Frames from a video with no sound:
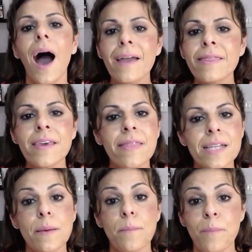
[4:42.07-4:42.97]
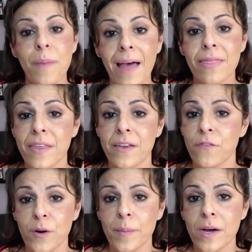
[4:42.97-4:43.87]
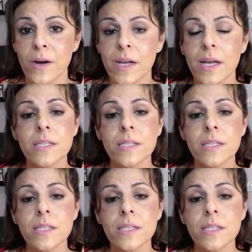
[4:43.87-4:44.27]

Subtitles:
I think that's a bad thing for America.